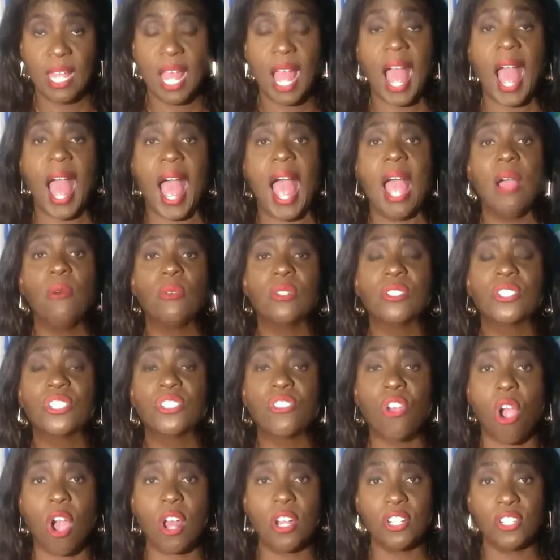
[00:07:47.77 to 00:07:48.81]
I would
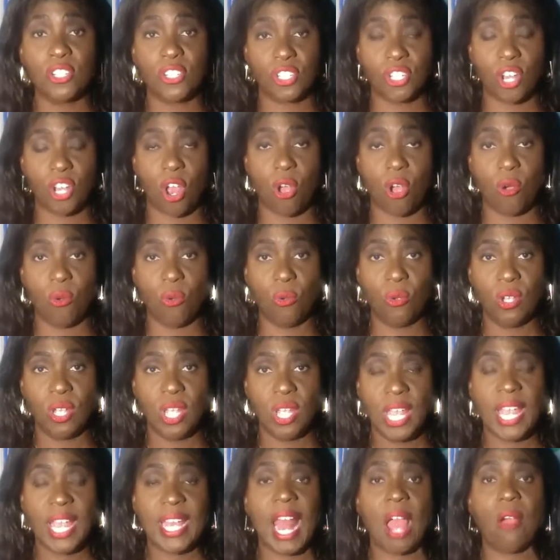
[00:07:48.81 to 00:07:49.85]
start a show,
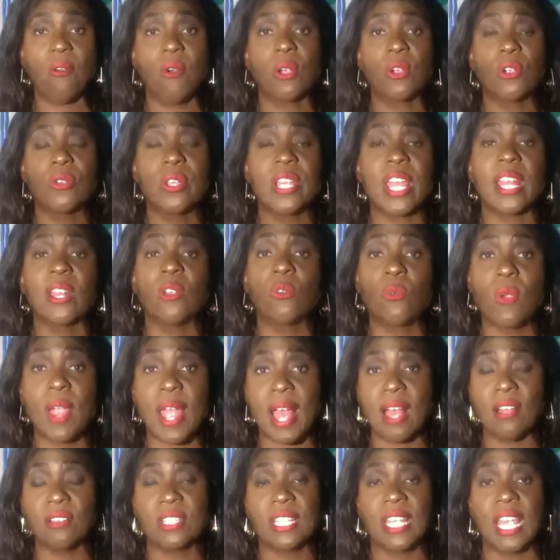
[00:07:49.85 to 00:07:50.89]
and I would create a
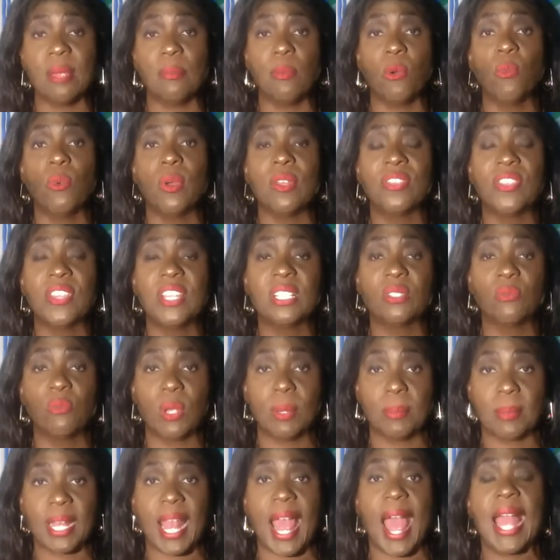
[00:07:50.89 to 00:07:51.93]
round table with these
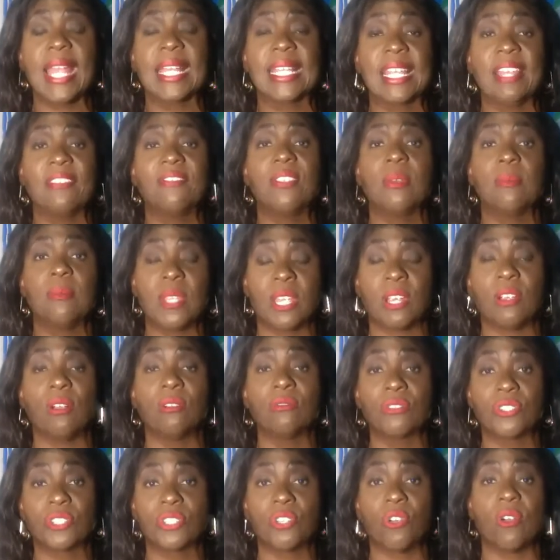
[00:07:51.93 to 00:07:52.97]
women. I'd give them their
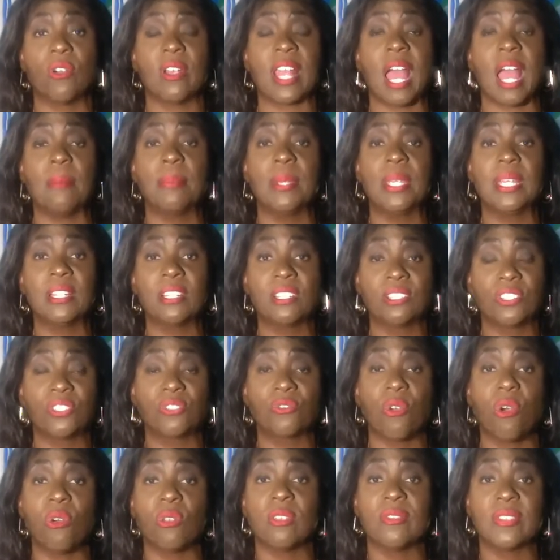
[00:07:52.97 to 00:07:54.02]
own show, and I'd be in
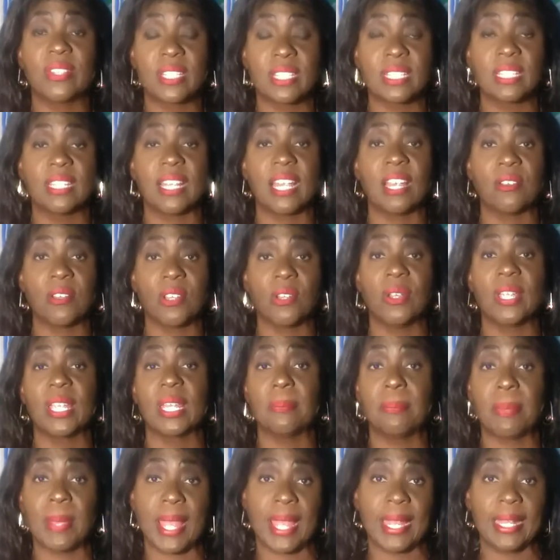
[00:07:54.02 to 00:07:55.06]
control of the scenario and
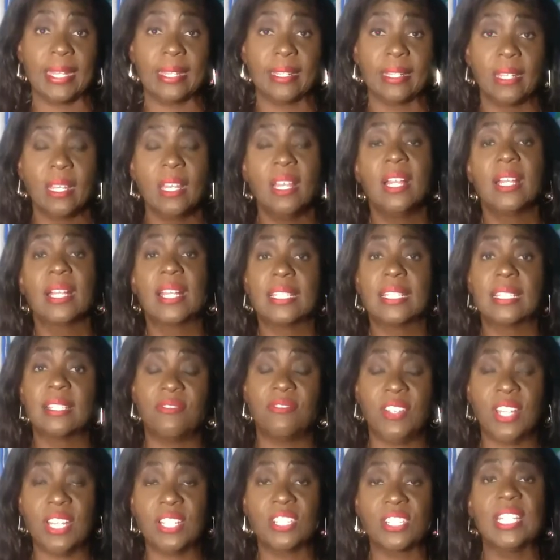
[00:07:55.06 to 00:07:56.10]
get paid. Because
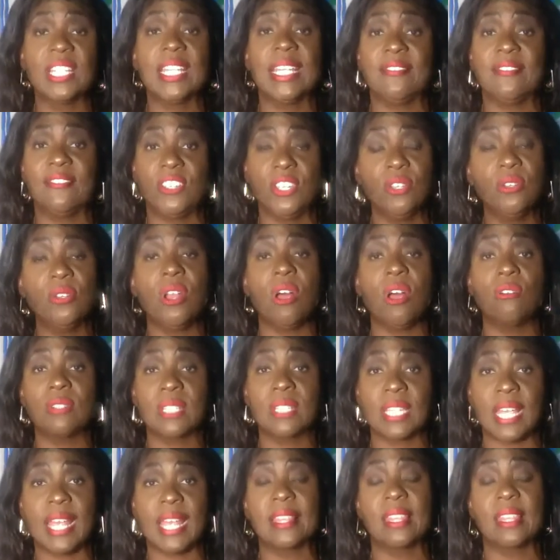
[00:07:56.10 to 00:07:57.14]
eventually, if you don't
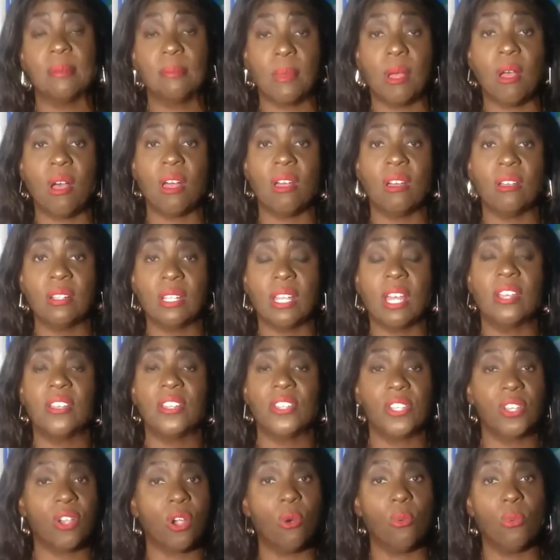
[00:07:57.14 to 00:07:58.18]
take them on under
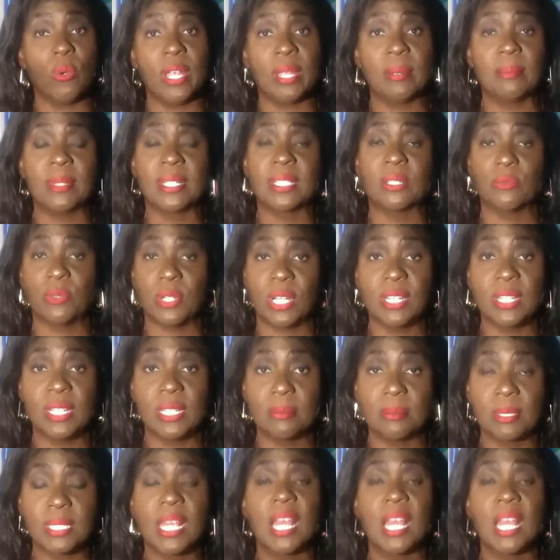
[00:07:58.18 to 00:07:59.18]
your wing, Ms. Williams,